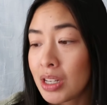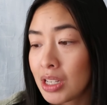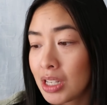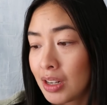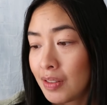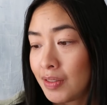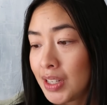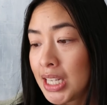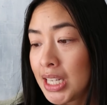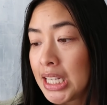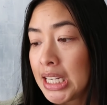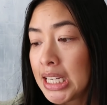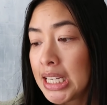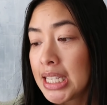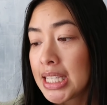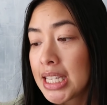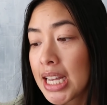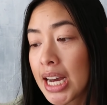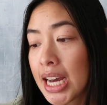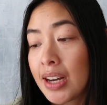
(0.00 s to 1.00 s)
positive
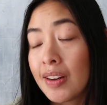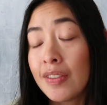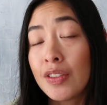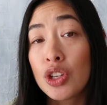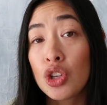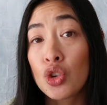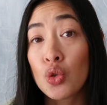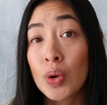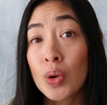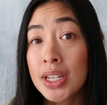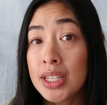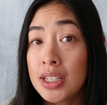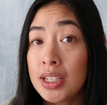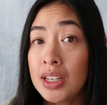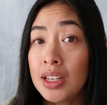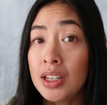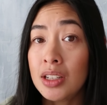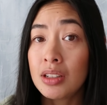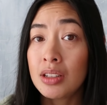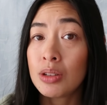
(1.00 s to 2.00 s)
ease of
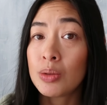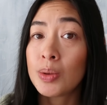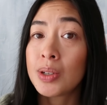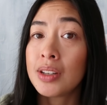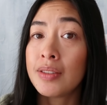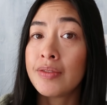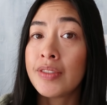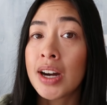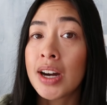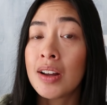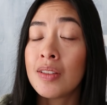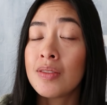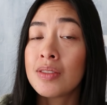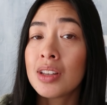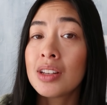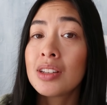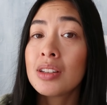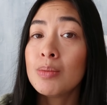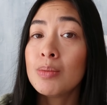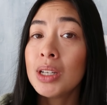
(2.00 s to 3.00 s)
20 to
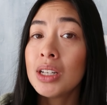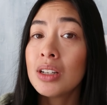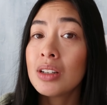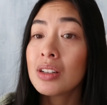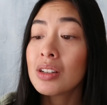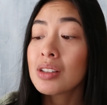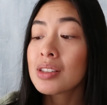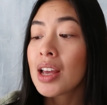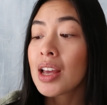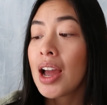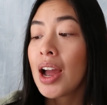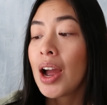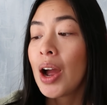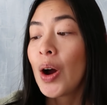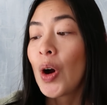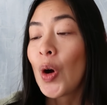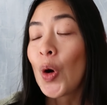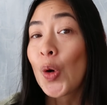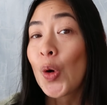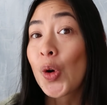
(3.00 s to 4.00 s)
25 centimeters
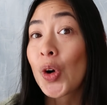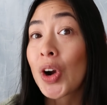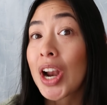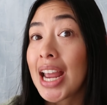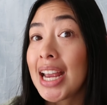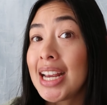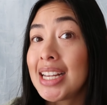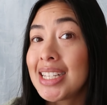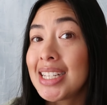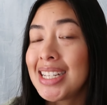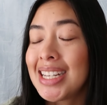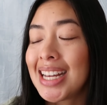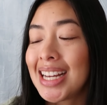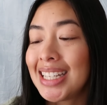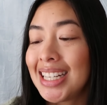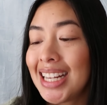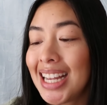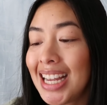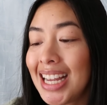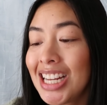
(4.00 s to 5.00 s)
or 8 to
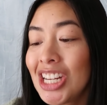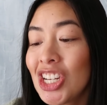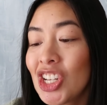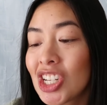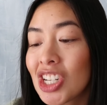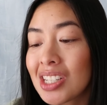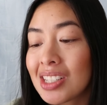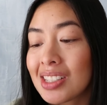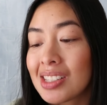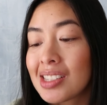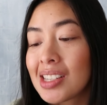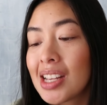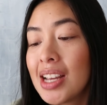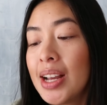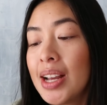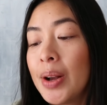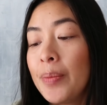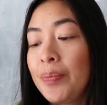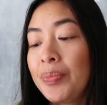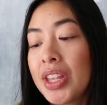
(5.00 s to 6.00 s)
10 inches.
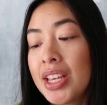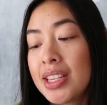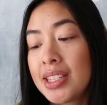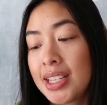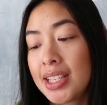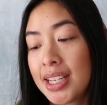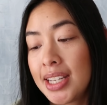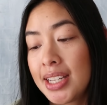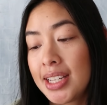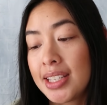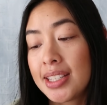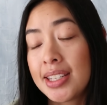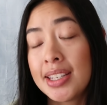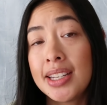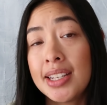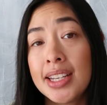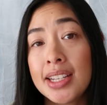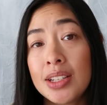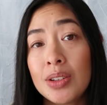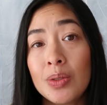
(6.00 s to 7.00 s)
This is
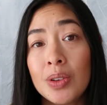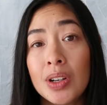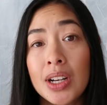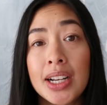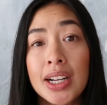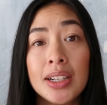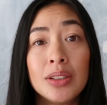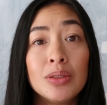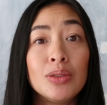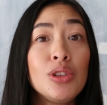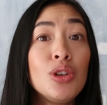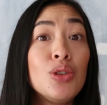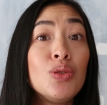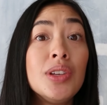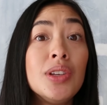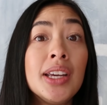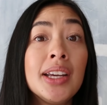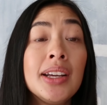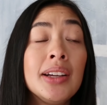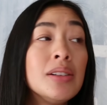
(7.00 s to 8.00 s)
knit
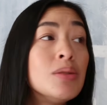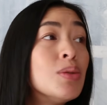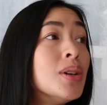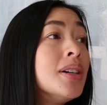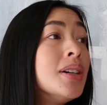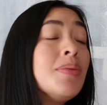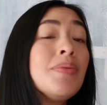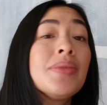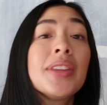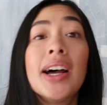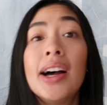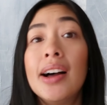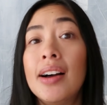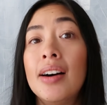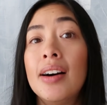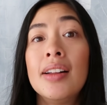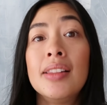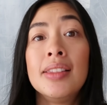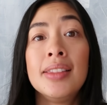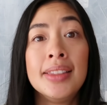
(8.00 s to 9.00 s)
using, well,
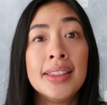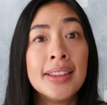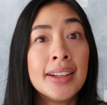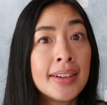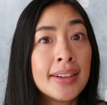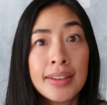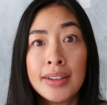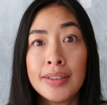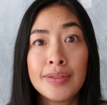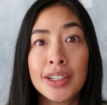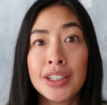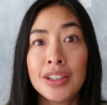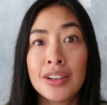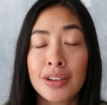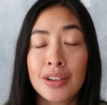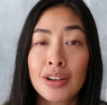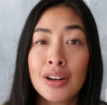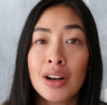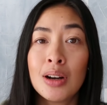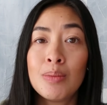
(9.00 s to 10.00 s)
a lot of different
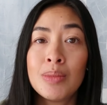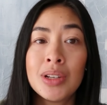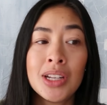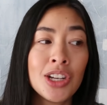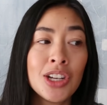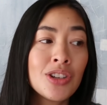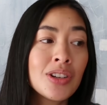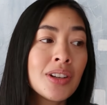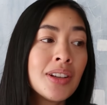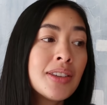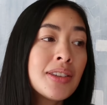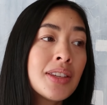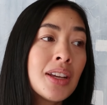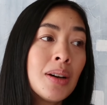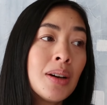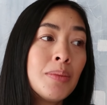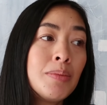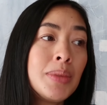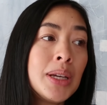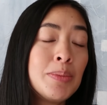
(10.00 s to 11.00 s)
yarn combinations.
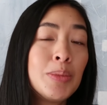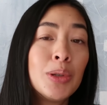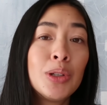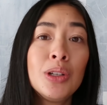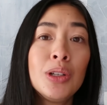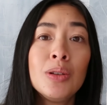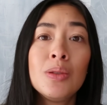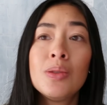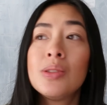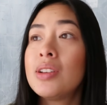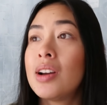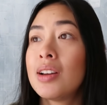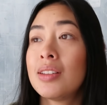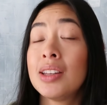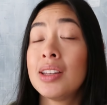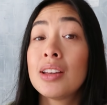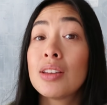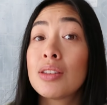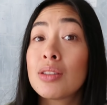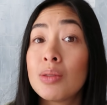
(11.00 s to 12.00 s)
Some people used,
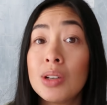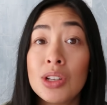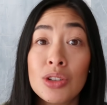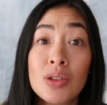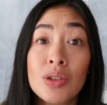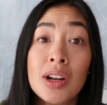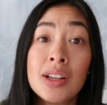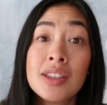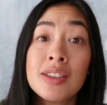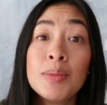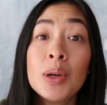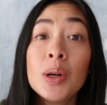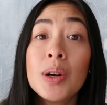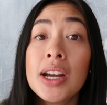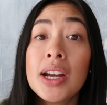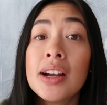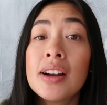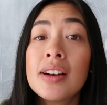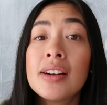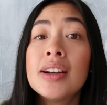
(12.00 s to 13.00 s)
I think, 3 strands of
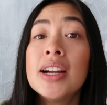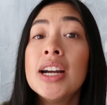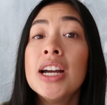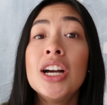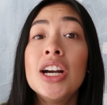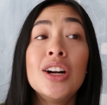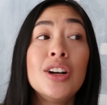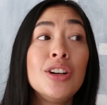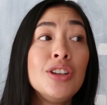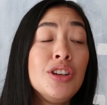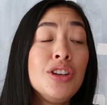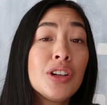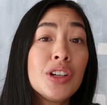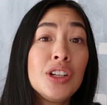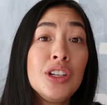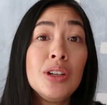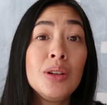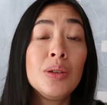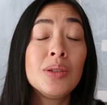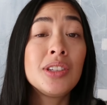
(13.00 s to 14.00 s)
mohair. You
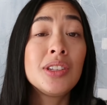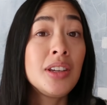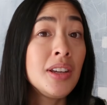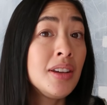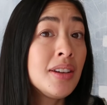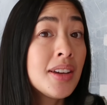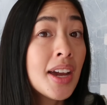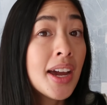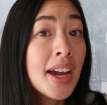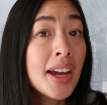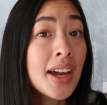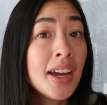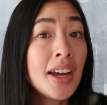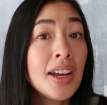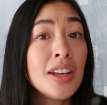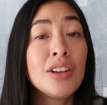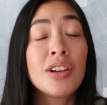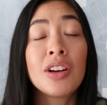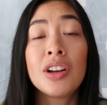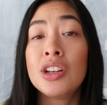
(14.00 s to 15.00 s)
could use
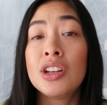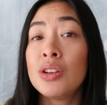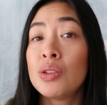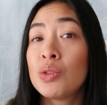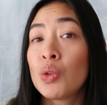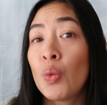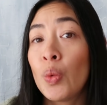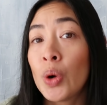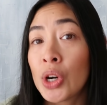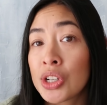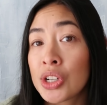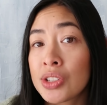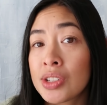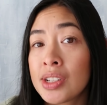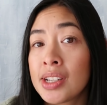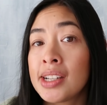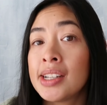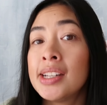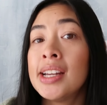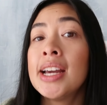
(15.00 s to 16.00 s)
DK, you could use
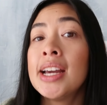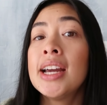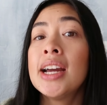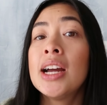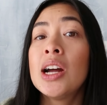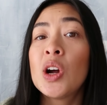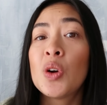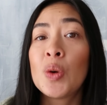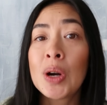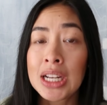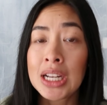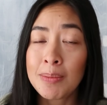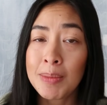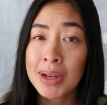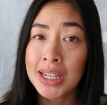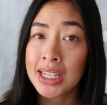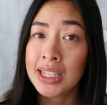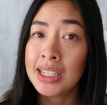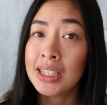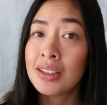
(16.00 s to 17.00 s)
worsted.
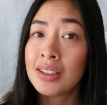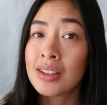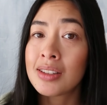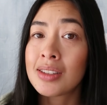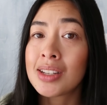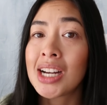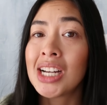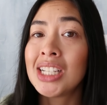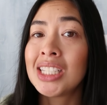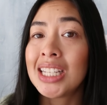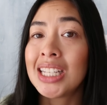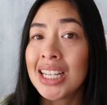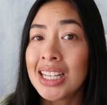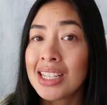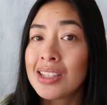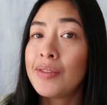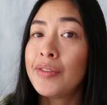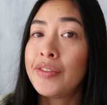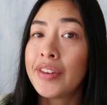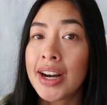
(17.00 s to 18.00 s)
Recommended needle size
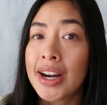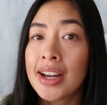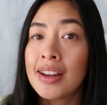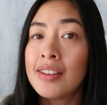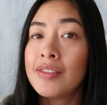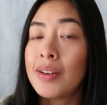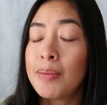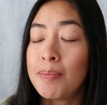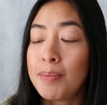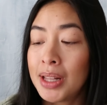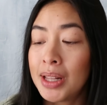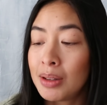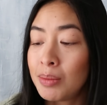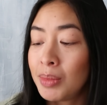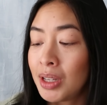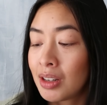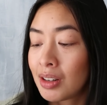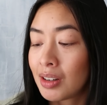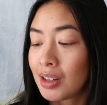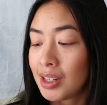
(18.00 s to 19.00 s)
is
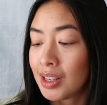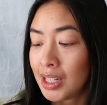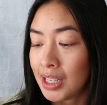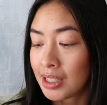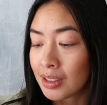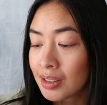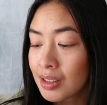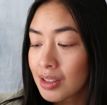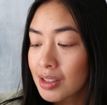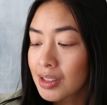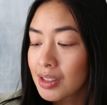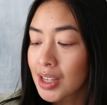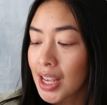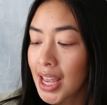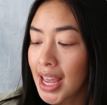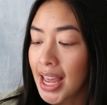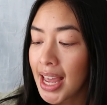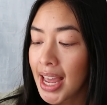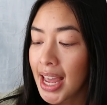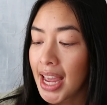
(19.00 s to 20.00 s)
5mm
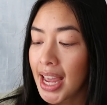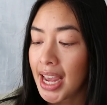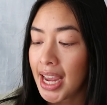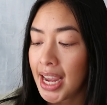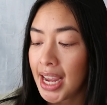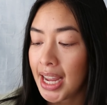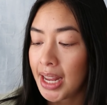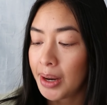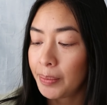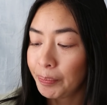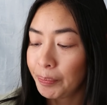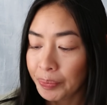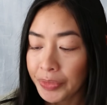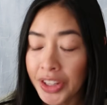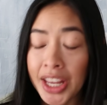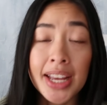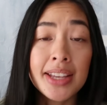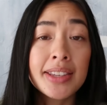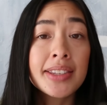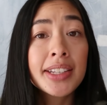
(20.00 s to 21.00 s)
needles.
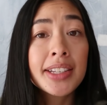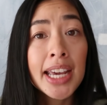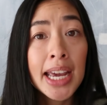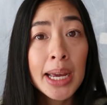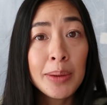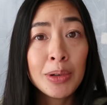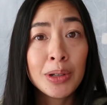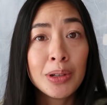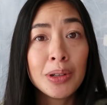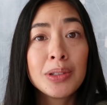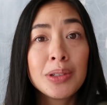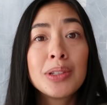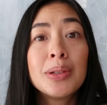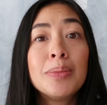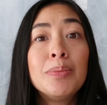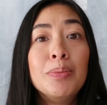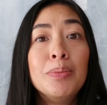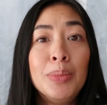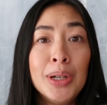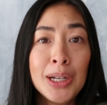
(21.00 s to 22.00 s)
And yes,
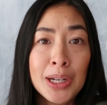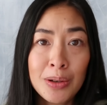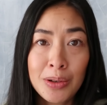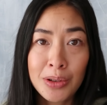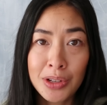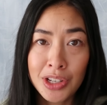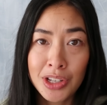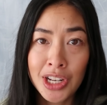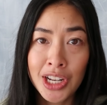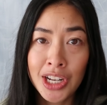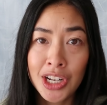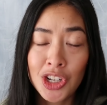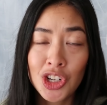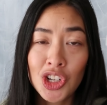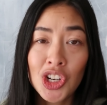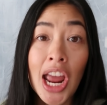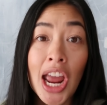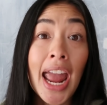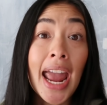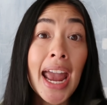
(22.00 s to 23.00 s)
cables, brioche
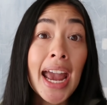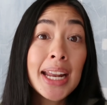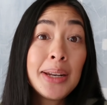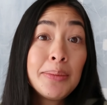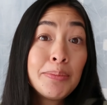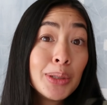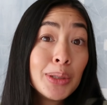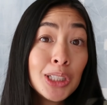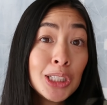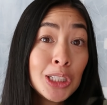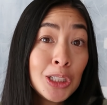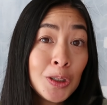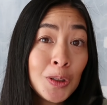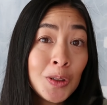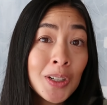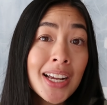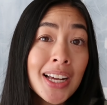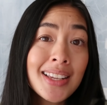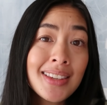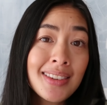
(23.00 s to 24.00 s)
stitch, and
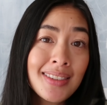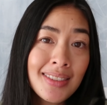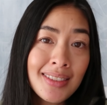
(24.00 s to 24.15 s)
balloon